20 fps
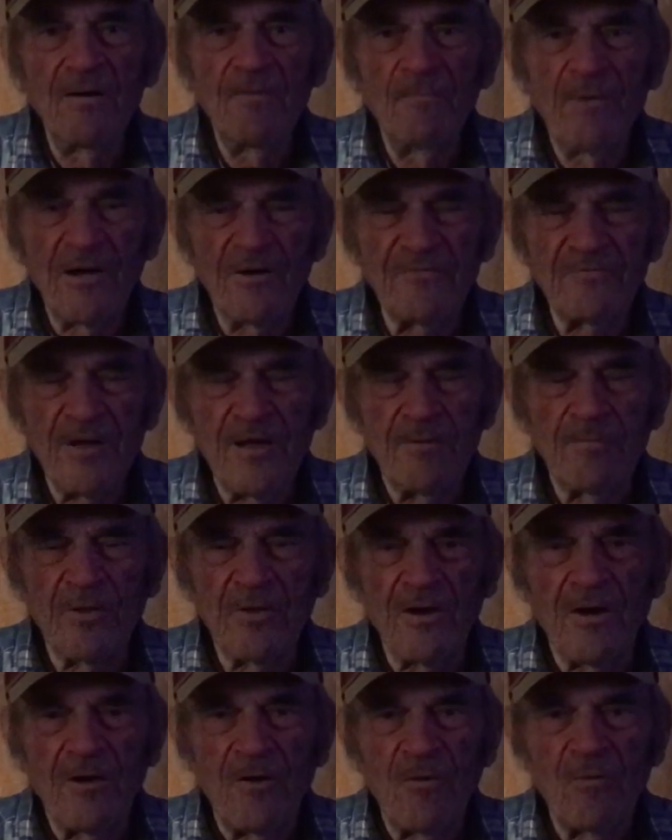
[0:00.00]
my family
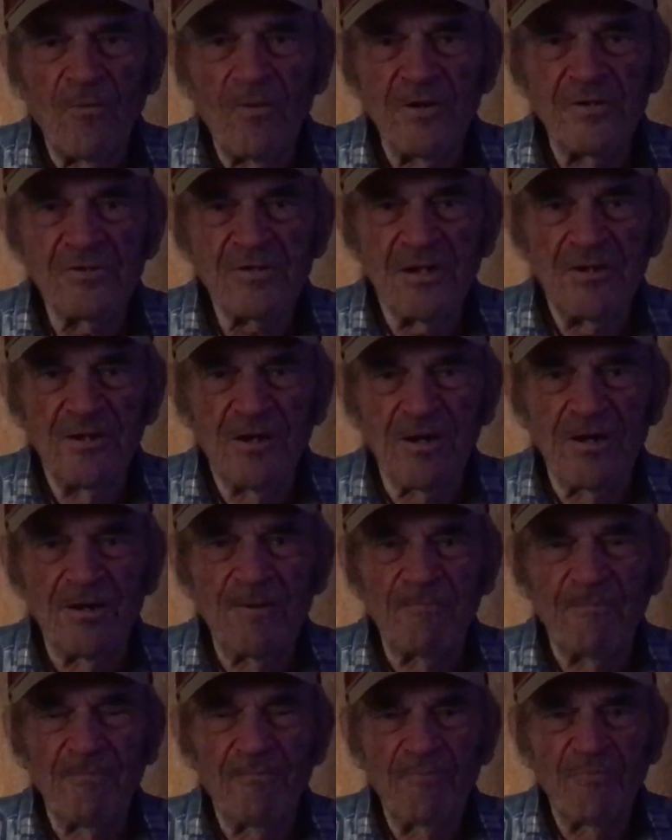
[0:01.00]
always hung up
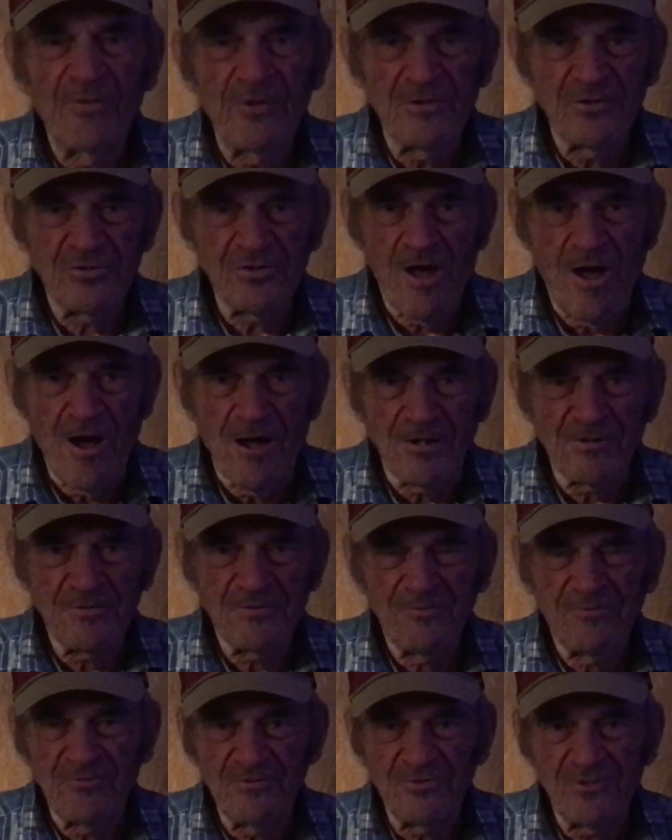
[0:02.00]
their socks
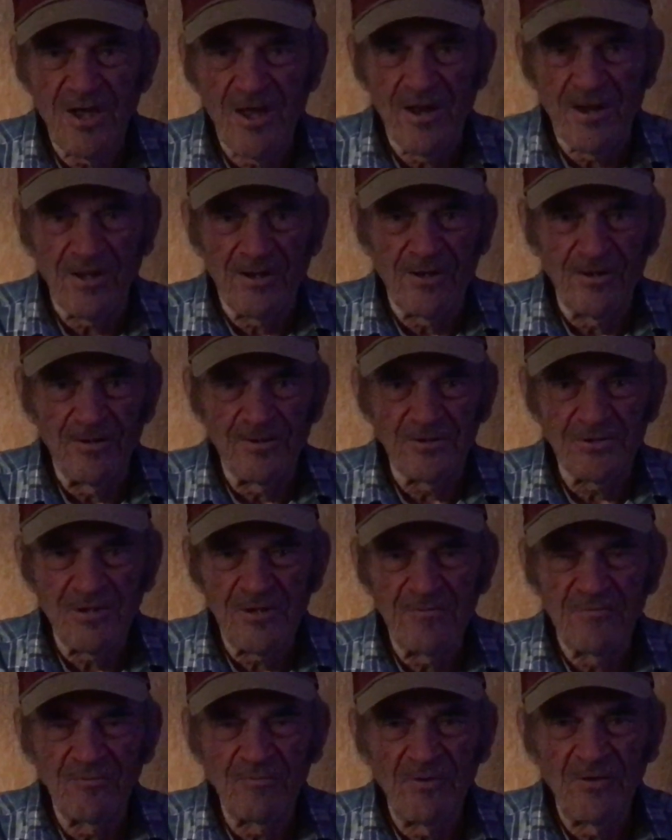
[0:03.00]
for Santa Claus.
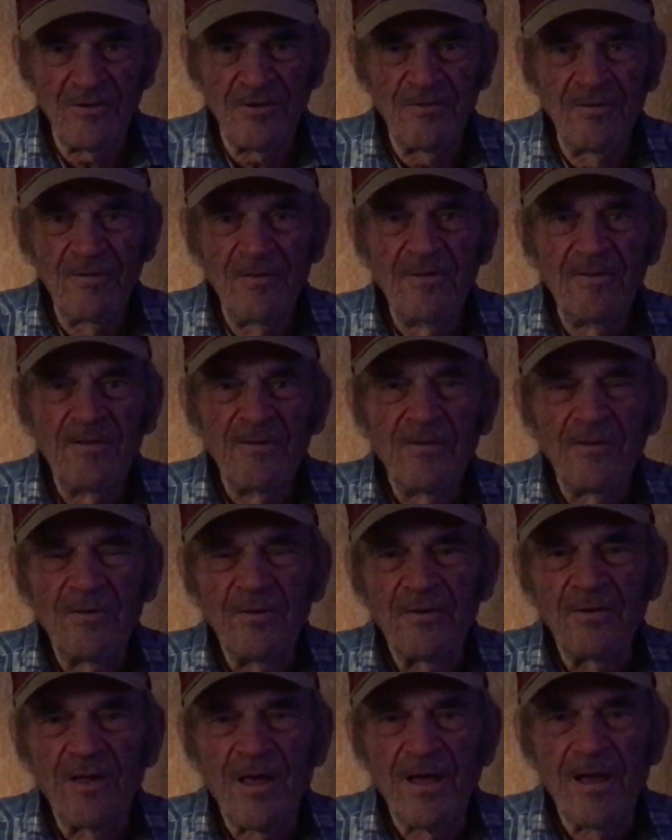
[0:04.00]
Even my
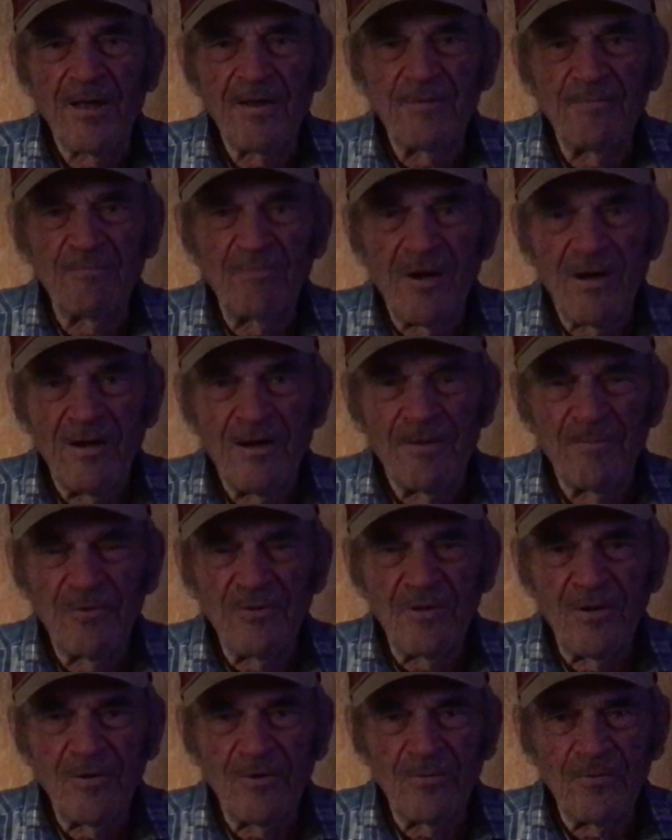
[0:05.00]
dad and mom and
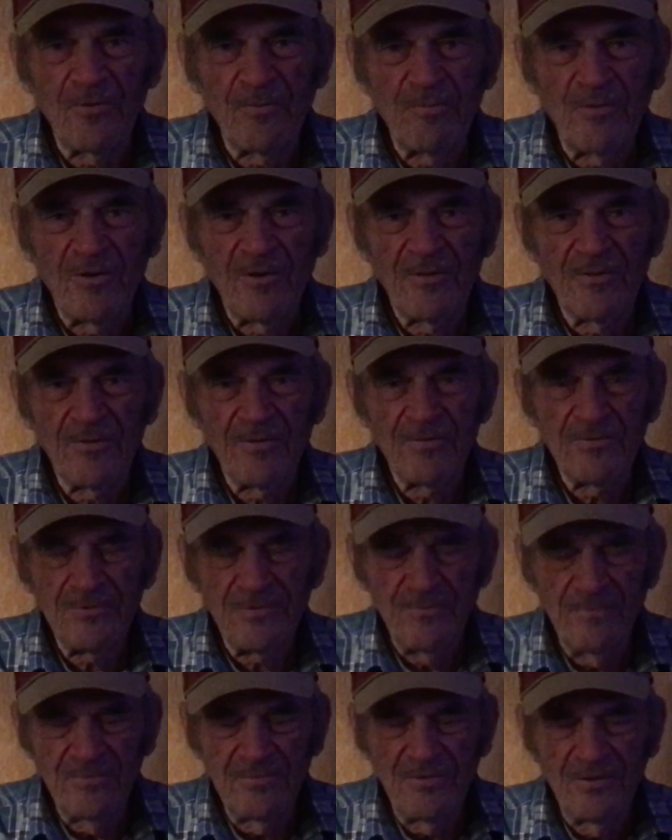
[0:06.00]
older brothers
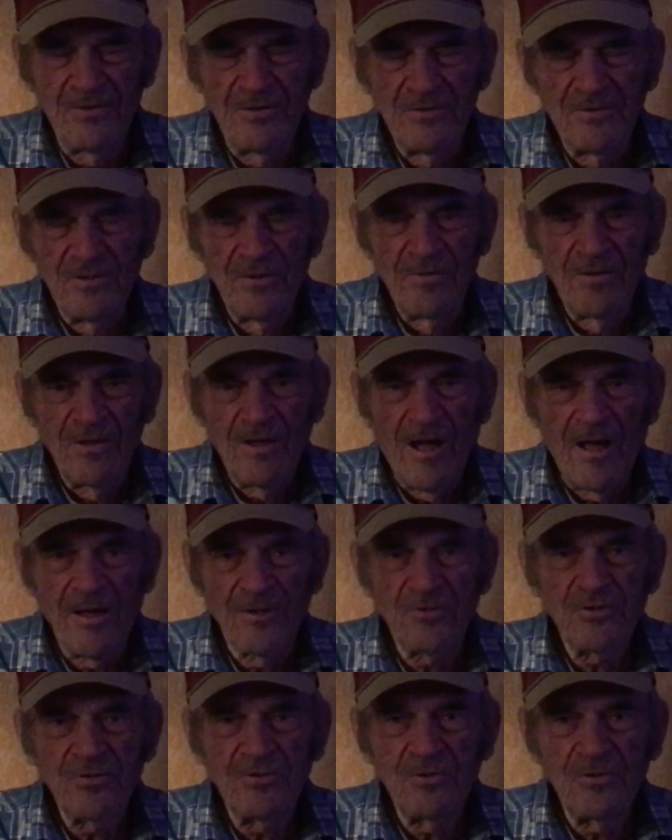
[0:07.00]
had
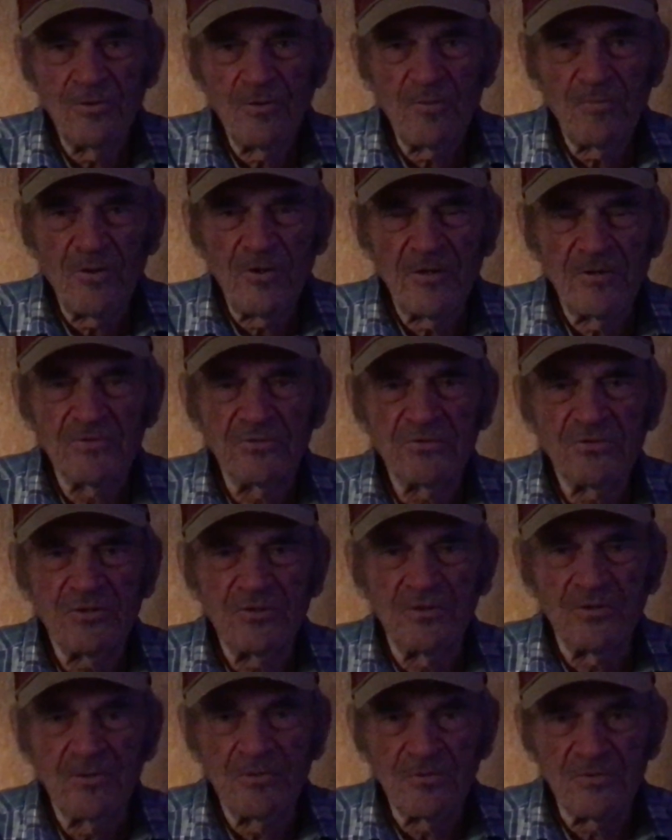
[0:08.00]
two older brothers and two
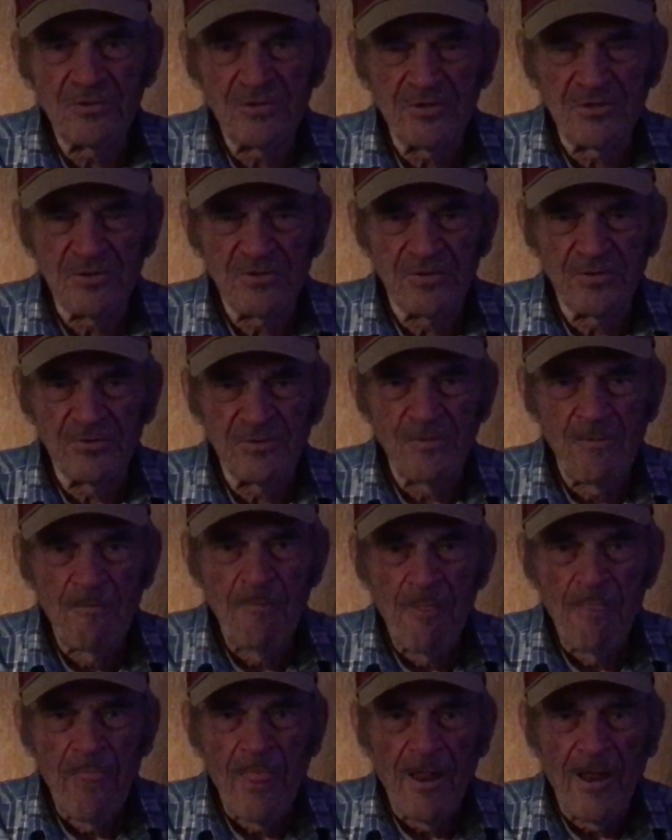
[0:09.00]
older sisters,
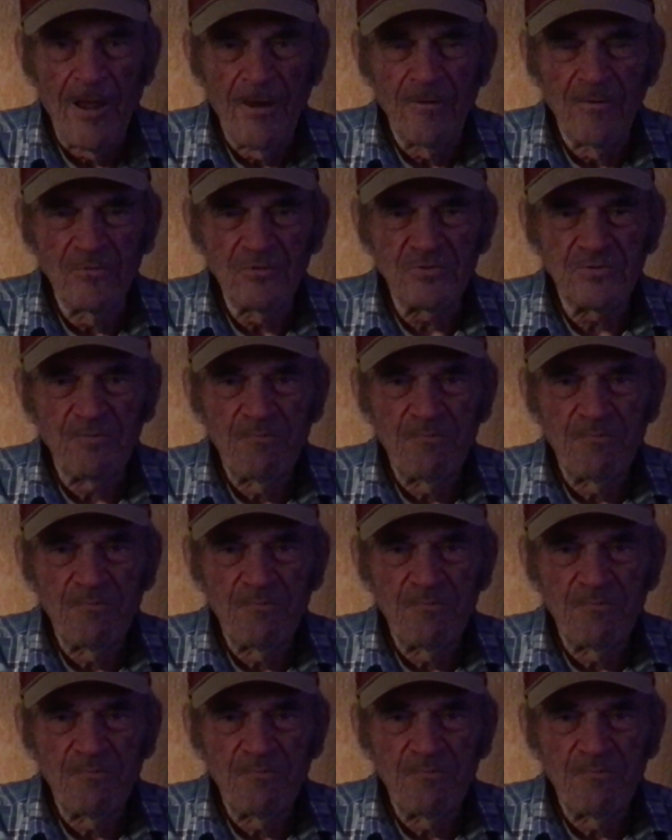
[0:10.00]
and it was